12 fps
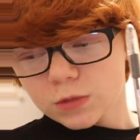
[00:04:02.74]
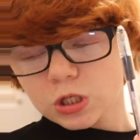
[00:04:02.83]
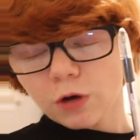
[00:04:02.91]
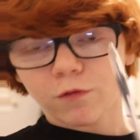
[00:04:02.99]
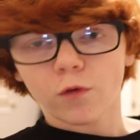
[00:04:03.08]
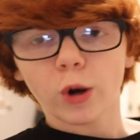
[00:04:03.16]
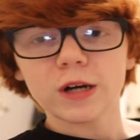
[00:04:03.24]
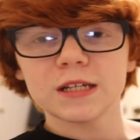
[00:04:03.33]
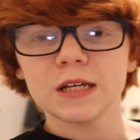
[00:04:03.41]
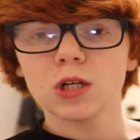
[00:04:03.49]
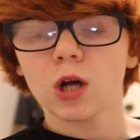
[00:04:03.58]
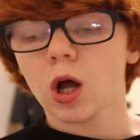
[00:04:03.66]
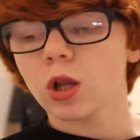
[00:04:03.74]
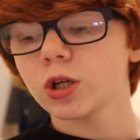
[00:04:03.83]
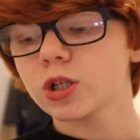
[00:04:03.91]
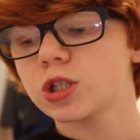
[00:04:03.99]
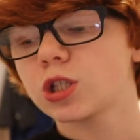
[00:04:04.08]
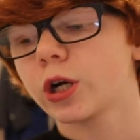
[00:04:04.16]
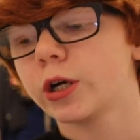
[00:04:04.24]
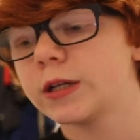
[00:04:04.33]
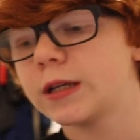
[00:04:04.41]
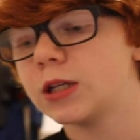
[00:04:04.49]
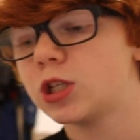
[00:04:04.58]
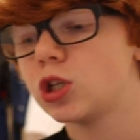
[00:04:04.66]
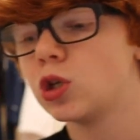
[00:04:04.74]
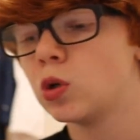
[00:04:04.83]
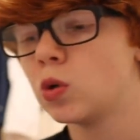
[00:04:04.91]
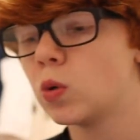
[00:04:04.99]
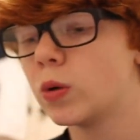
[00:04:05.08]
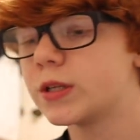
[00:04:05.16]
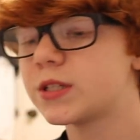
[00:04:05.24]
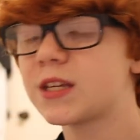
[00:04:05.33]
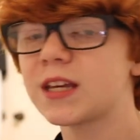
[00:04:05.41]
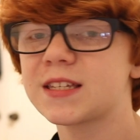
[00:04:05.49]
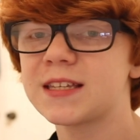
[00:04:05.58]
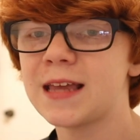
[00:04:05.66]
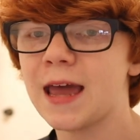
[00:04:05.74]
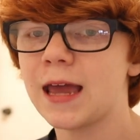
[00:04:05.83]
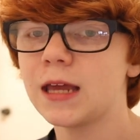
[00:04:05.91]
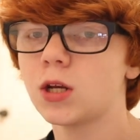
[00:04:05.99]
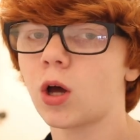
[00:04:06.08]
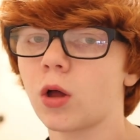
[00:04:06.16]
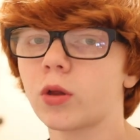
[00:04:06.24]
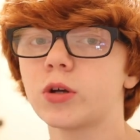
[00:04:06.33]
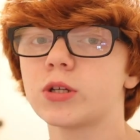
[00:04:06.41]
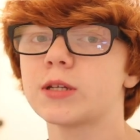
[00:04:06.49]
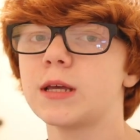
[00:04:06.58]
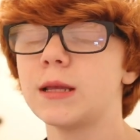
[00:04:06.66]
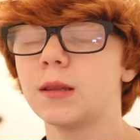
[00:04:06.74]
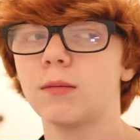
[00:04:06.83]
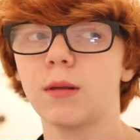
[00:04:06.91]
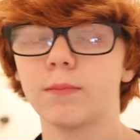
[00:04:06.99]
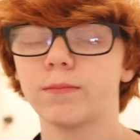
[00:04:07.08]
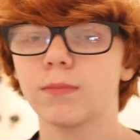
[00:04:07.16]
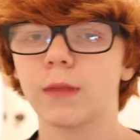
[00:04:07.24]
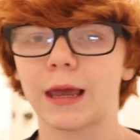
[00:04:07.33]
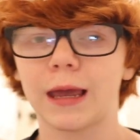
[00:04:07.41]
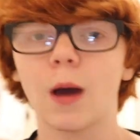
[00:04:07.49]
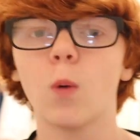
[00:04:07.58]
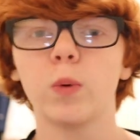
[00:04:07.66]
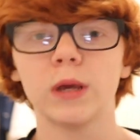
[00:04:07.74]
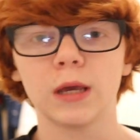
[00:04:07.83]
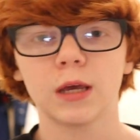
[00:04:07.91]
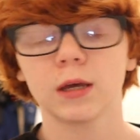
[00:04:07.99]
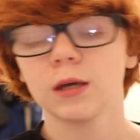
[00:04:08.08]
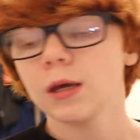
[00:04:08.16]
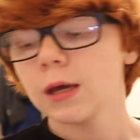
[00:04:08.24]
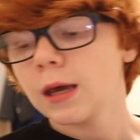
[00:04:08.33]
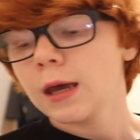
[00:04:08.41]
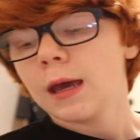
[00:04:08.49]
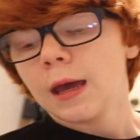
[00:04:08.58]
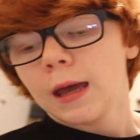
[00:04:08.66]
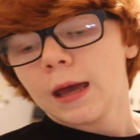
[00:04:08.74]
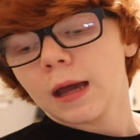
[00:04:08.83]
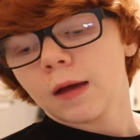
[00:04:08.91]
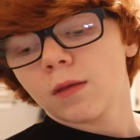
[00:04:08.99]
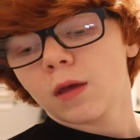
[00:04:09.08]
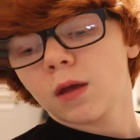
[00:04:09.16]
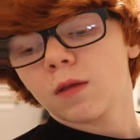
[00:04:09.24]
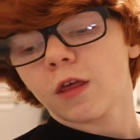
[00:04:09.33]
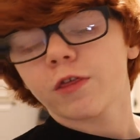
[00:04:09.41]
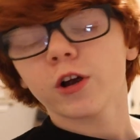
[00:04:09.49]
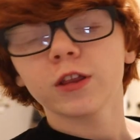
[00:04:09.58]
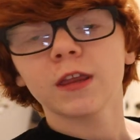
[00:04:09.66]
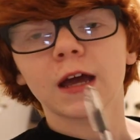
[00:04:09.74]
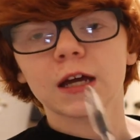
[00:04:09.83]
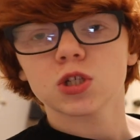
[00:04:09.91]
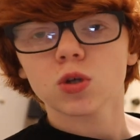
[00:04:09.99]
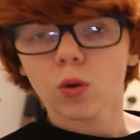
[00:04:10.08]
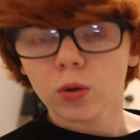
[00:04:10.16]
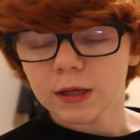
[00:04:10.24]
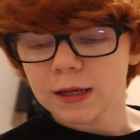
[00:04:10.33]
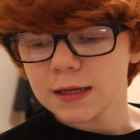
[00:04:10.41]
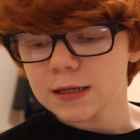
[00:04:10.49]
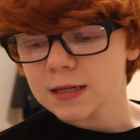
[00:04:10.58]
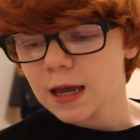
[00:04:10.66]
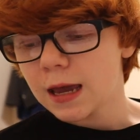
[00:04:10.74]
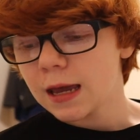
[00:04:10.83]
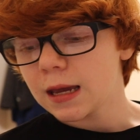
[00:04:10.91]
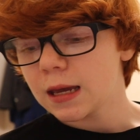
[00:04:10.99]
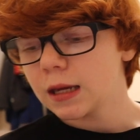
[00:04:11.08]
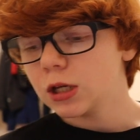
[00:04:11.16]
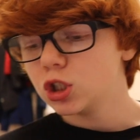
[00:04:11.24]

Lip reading: So $14 turned into $68 in like a week. And then the third thing I sold is a